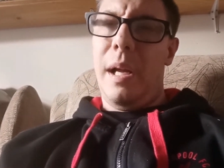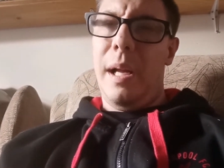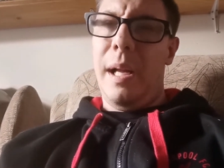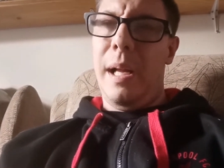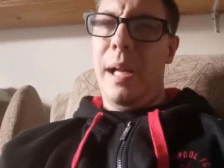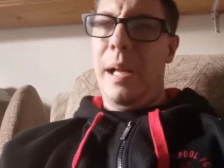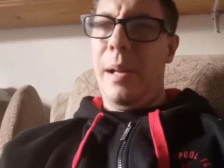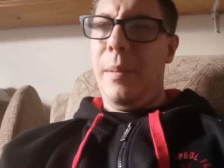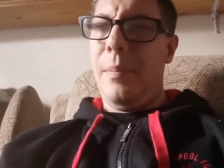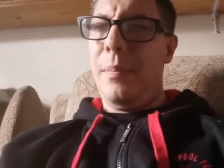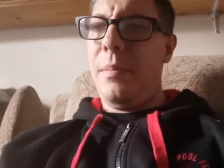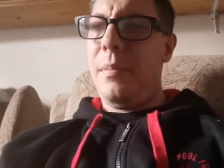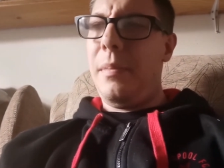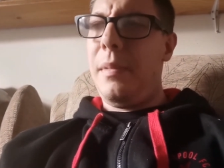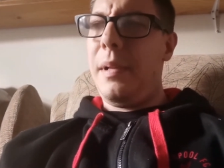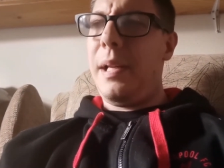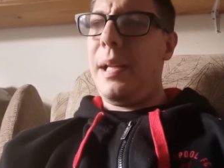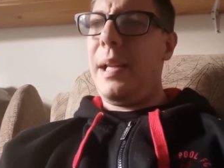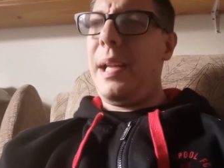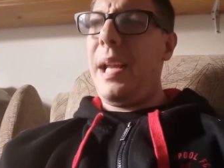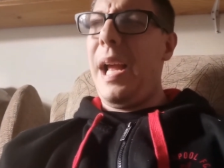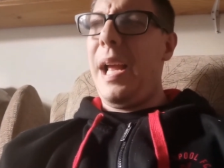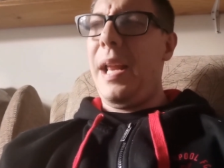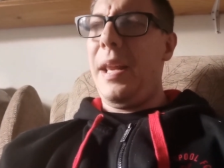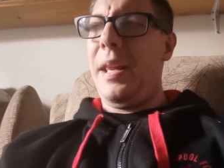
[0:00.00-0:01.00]
um,
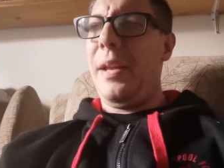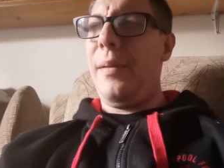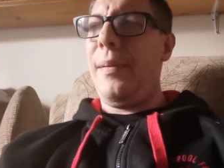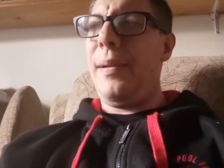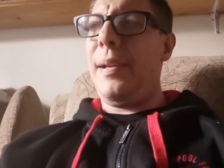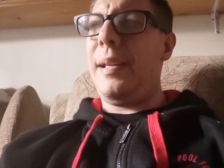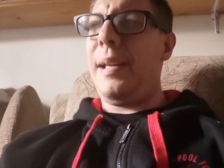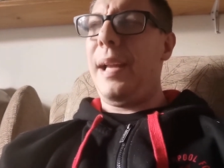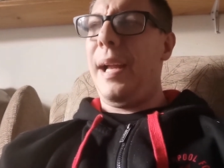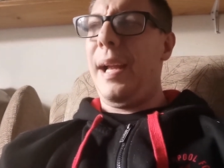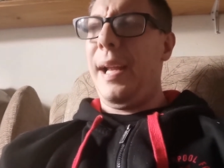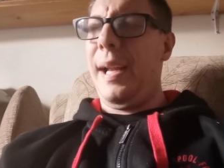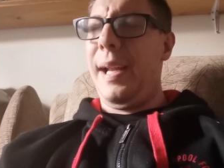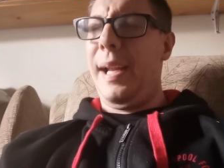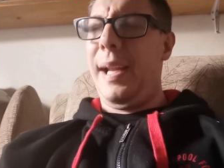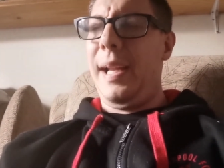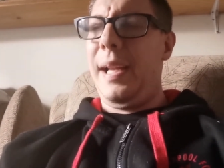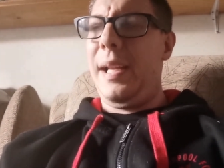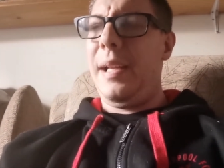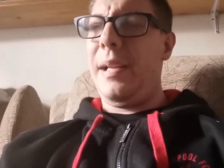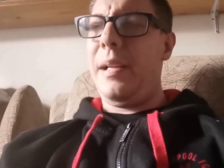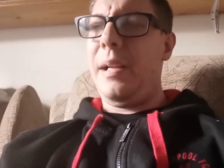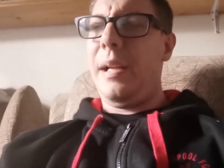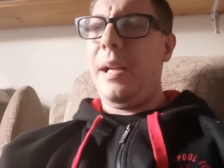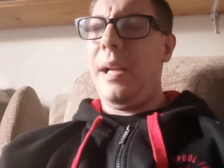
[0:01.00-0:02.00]
yeah, there is
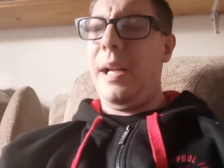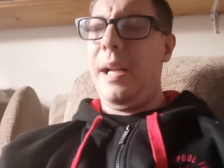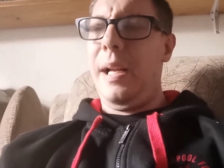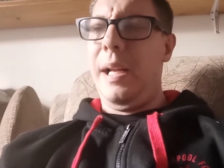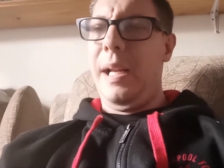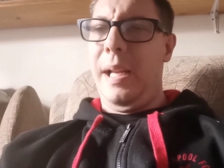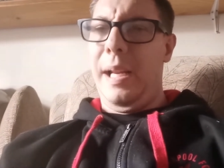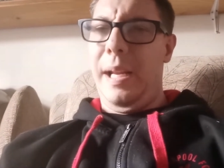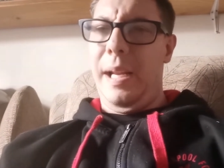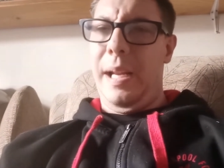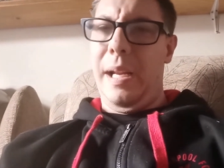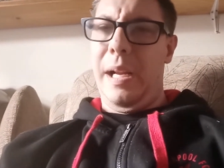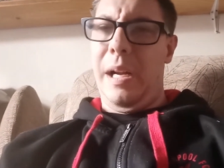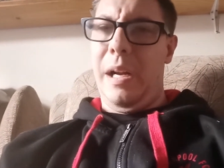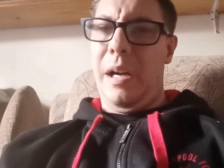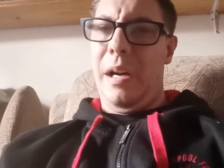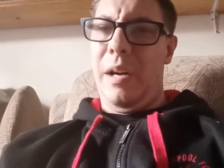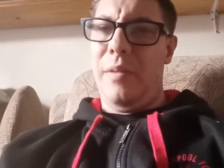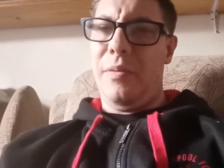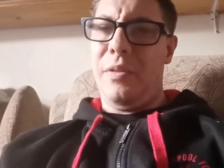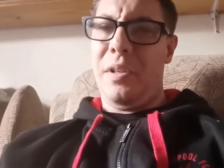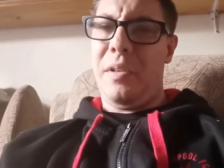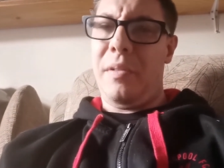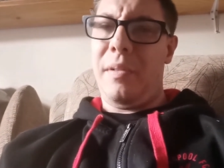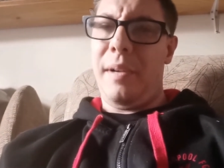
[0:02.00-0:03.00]
a a
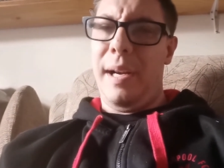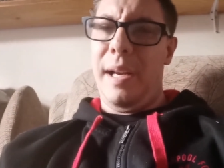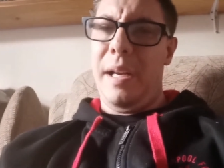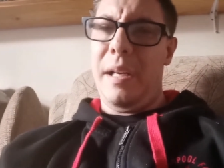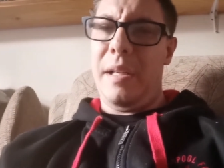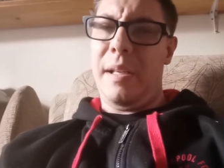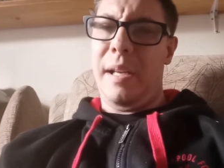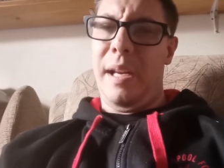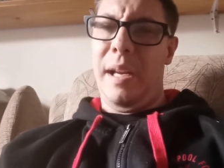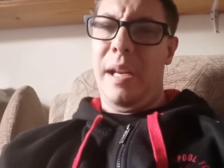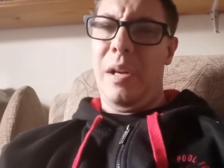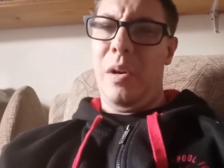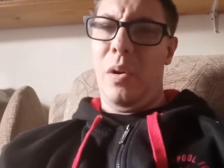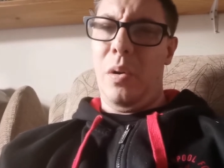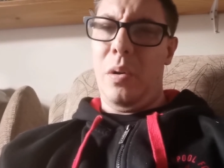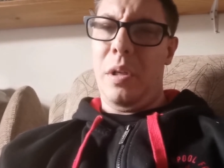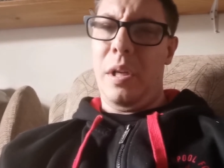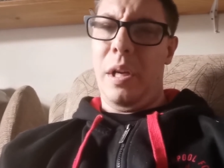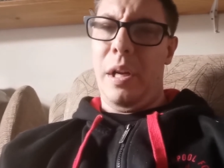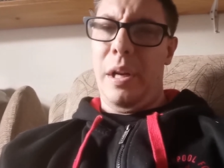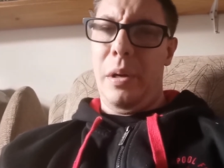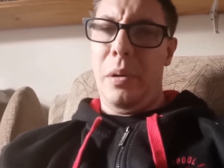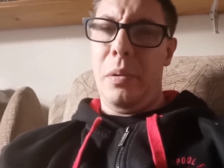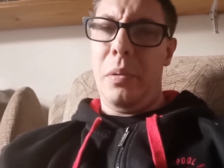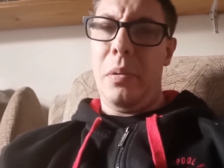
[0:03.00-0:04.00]
after credit scene or
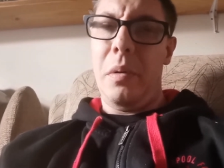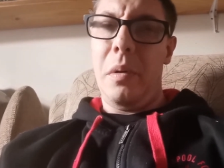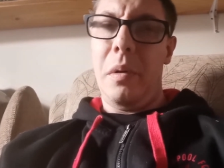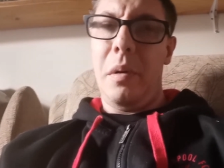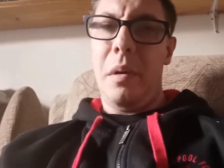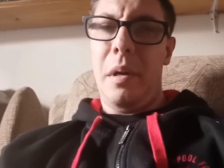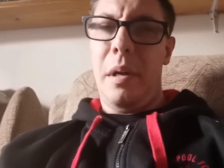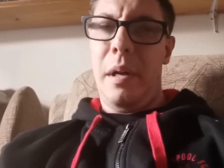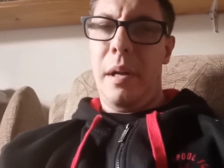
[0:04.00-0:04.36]
two.